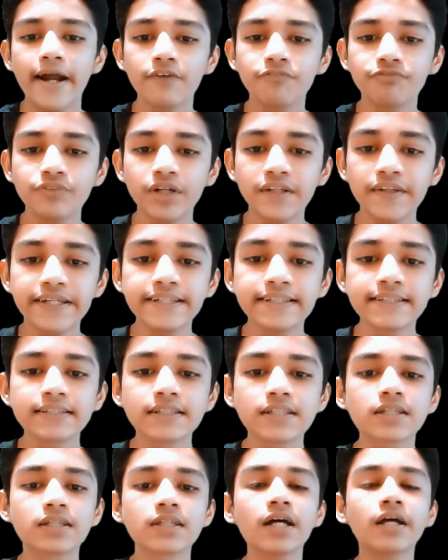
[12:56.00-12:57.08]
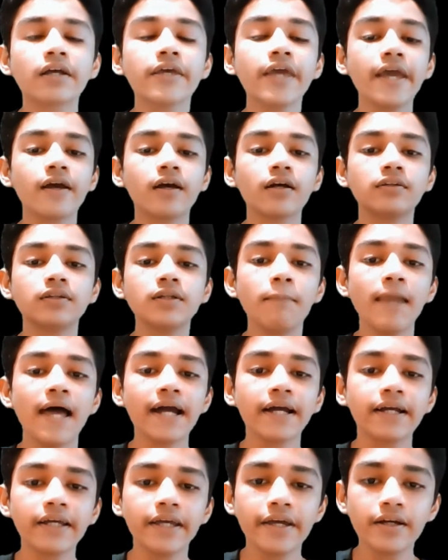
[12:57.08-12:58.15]
And after this, the king, the
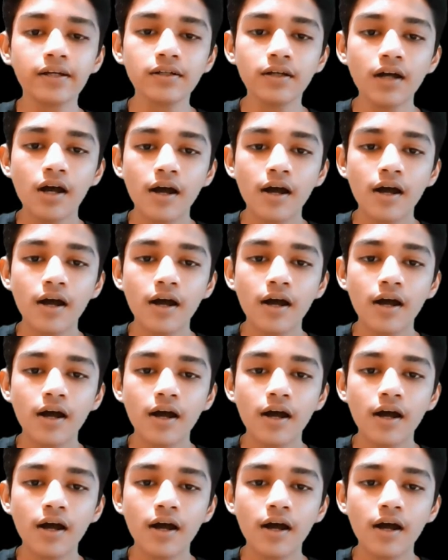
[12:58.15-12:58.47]
black king,